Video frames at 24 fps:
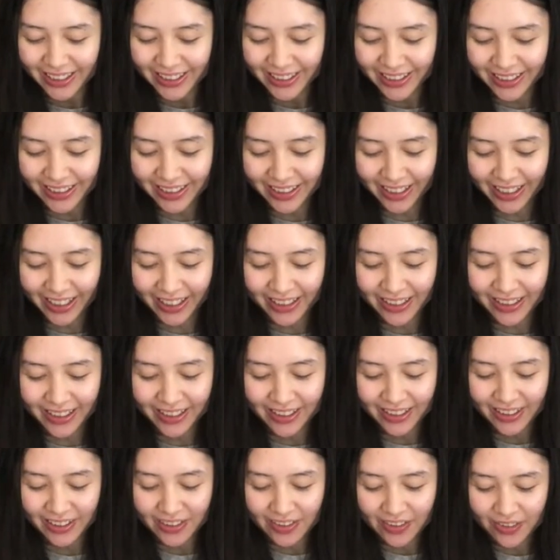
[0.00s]
Okay,
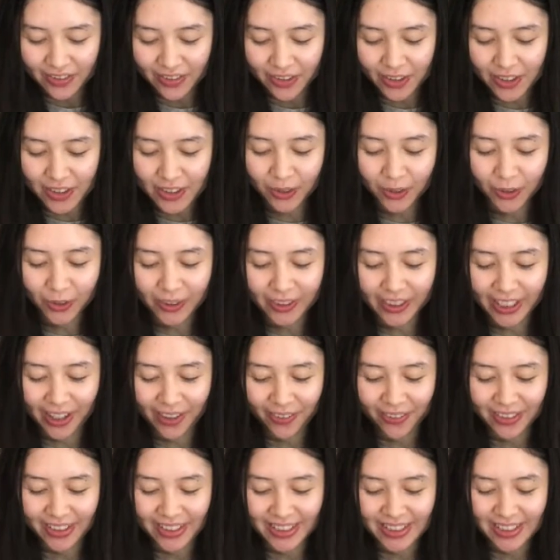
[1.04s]
there's a hole in that
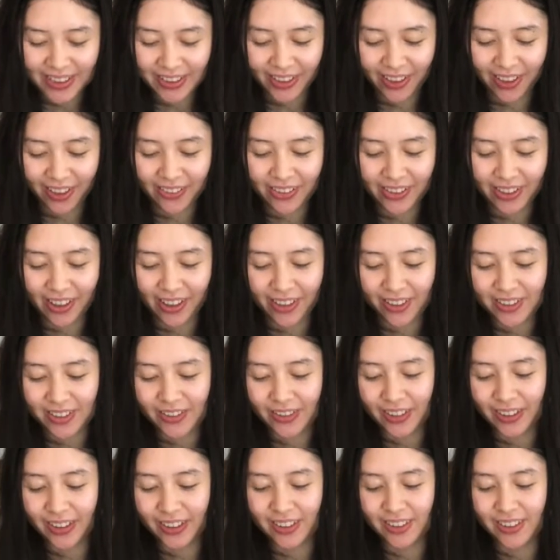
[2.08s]
one, so the avocado is
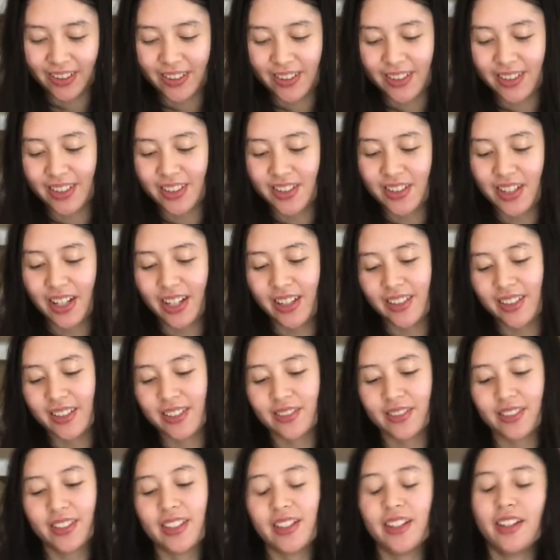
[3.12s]
falling through, so I'll try this
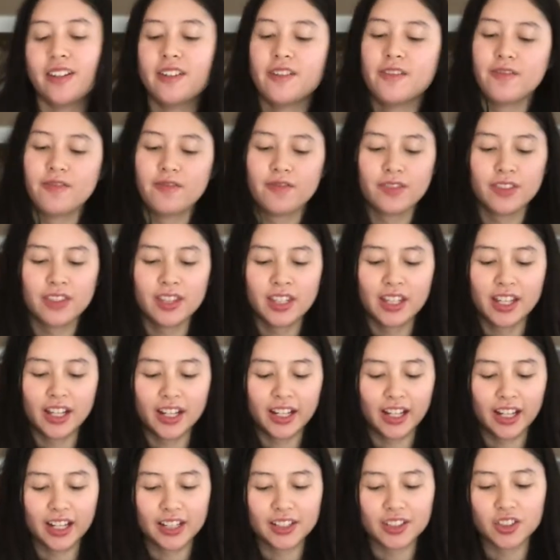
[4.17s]
one here. And
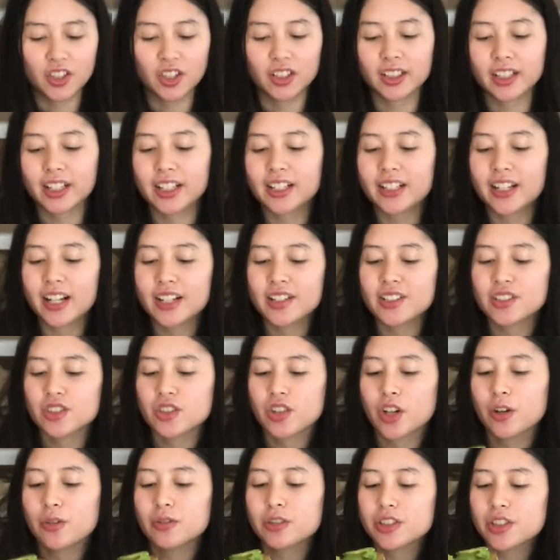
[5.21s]
again, it's got like a nice
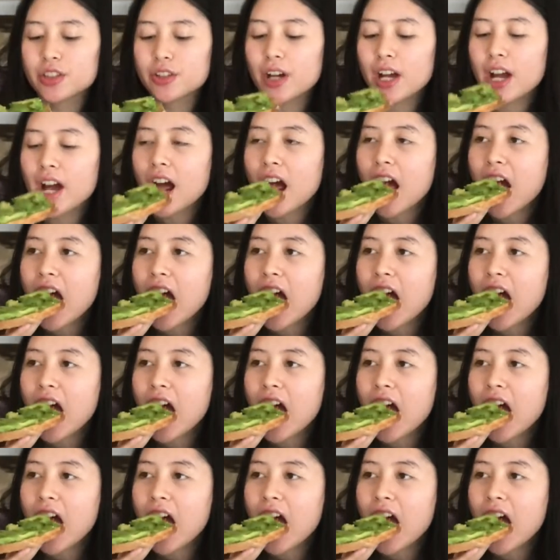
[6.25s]
toast to it.